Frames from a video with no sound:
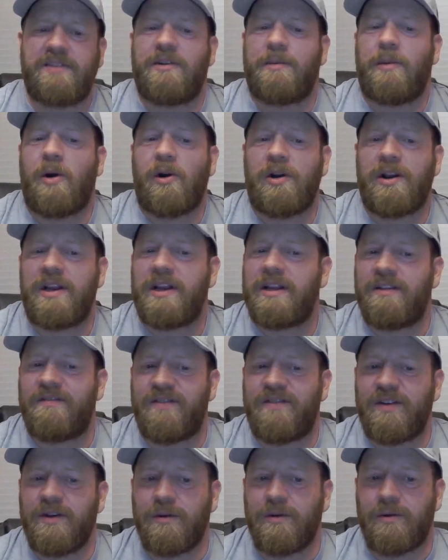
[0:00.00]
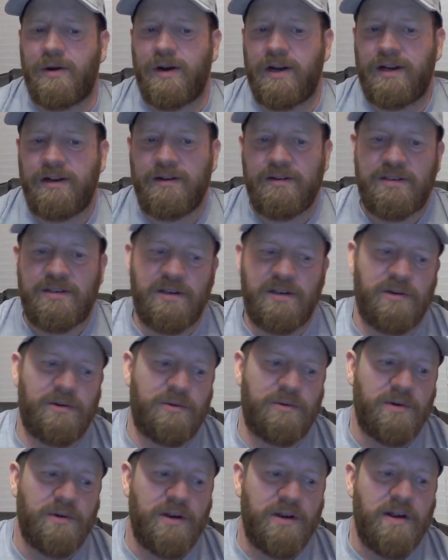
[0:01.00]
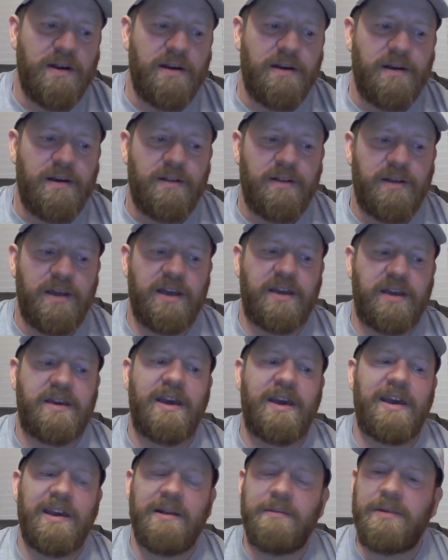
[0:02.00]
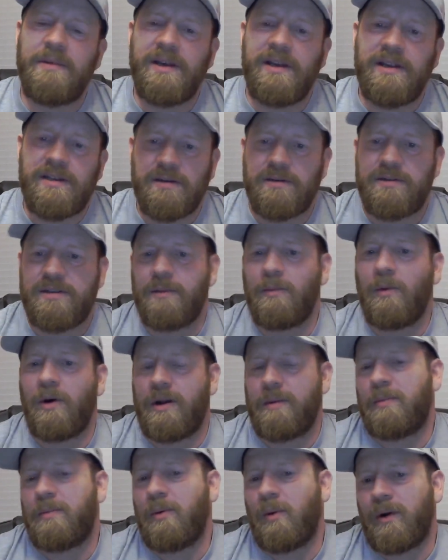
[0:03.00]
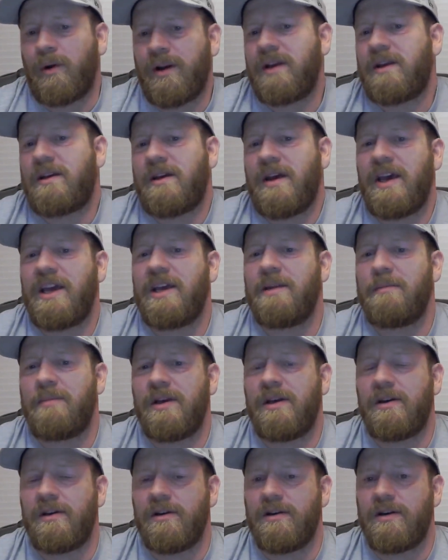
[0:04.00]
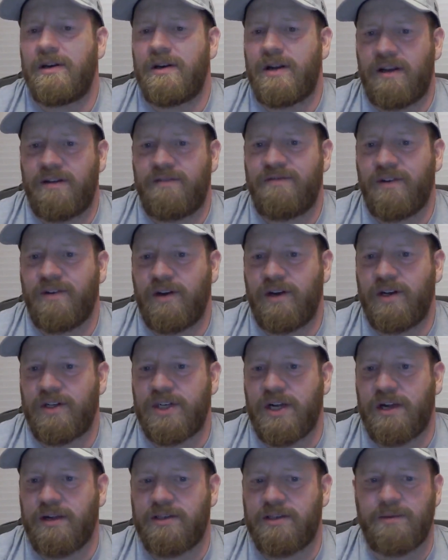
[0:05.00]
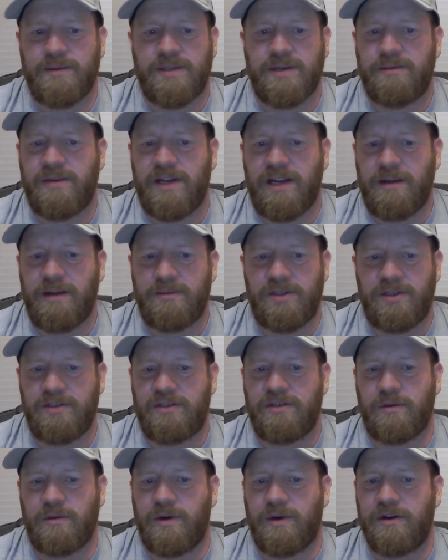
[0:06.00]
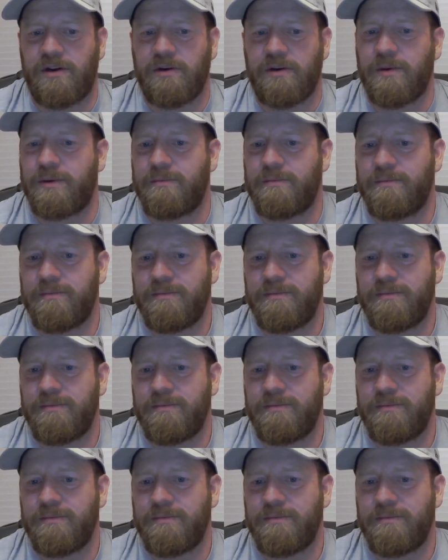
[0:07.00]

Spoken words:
I'm already in the field, right? So it can be somewhat important. It can be good and fun and challenging, but sometimes you just don't want to deal with them.